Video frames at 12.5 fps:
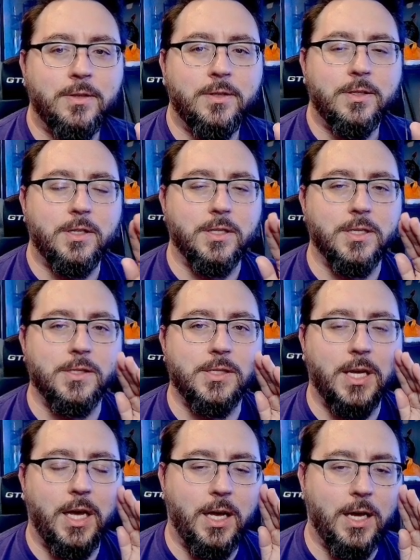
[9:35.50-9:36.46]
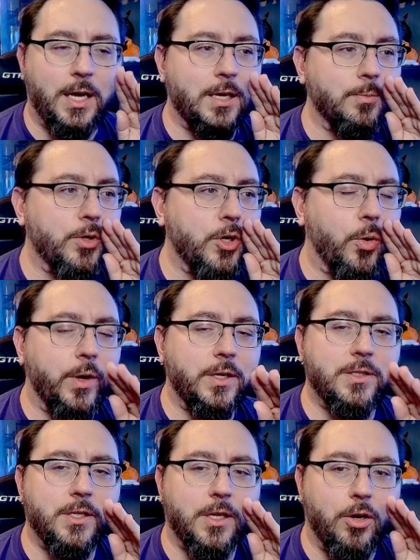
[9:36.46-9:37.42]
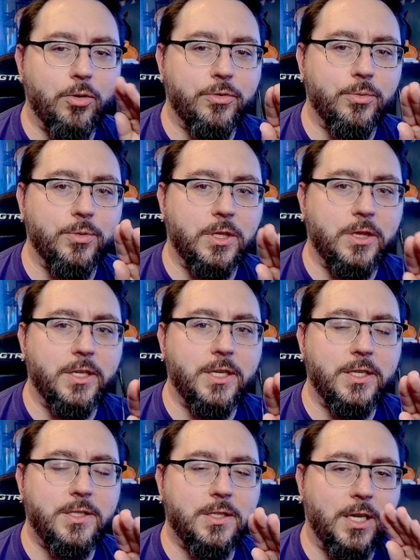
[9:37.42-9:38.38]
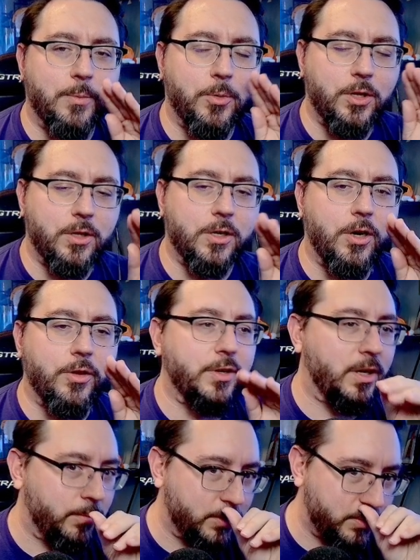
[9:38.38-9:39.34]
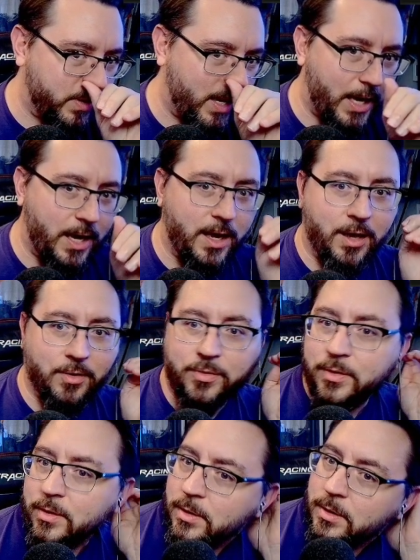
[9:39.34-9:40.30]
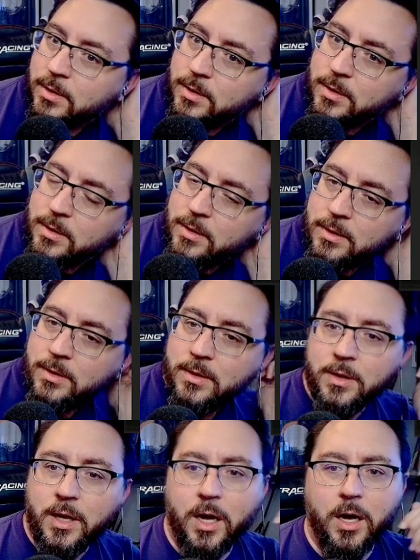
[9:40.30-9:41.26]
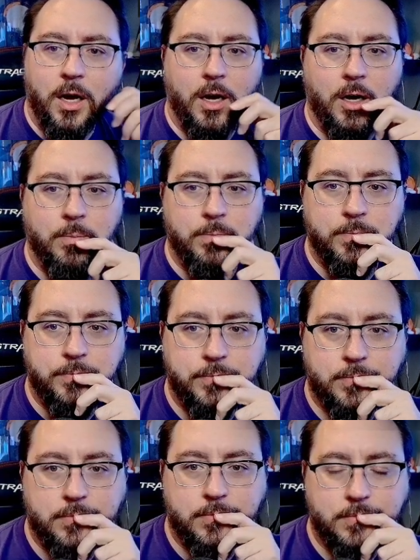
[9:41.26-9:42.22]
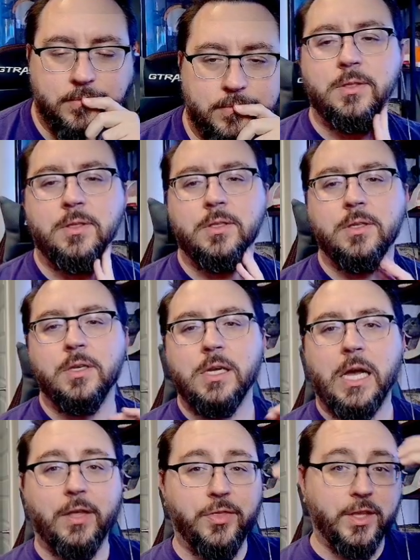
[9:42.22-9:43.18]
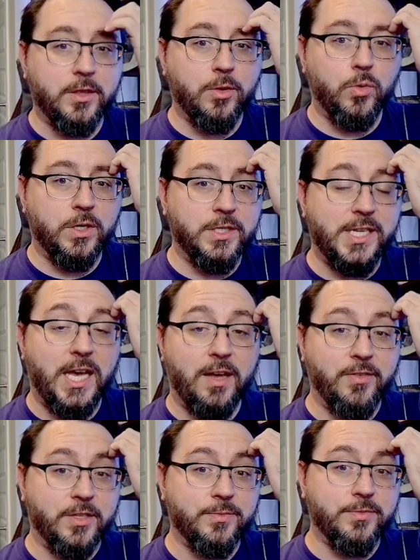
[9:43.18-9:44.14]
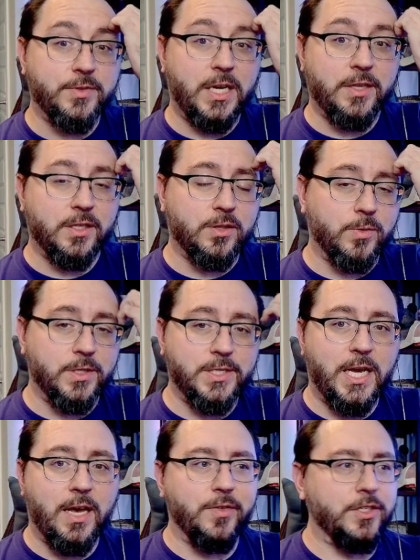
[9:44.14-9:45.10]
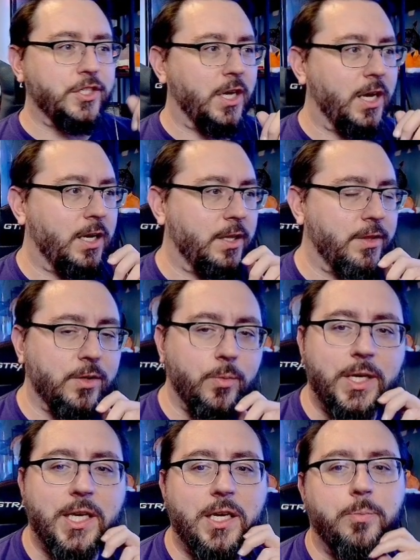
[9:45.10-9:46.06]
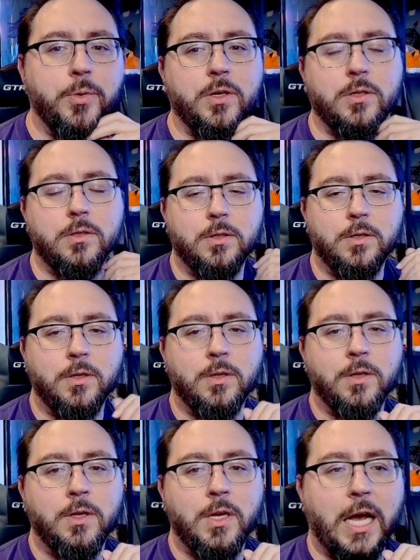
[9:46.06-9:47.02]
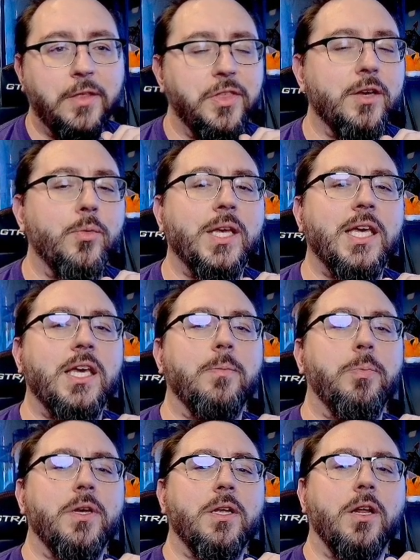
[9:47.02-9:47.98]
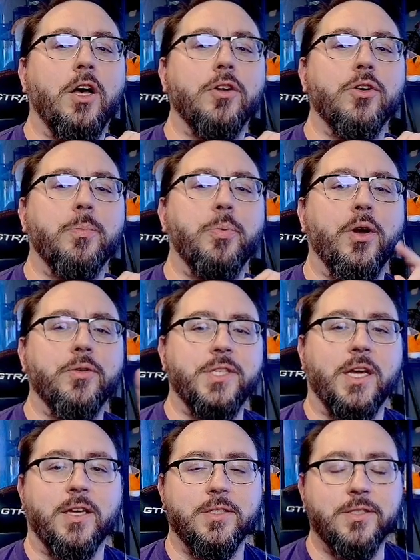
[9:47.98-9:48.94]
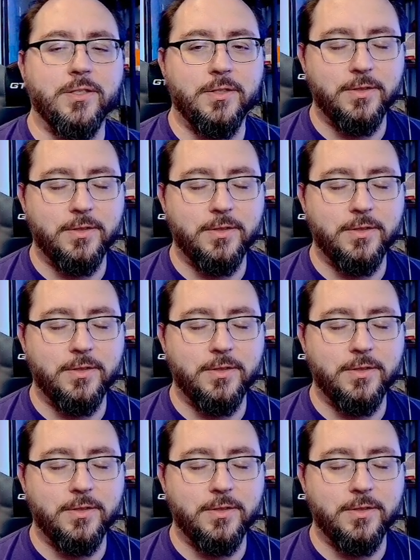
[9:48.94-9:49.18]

Because I am going to go through the list and I'm going to look at all the numbers we have. I think the ones have it. I think the ones have it, Chad. I think we keep it. I think we keep it under protest.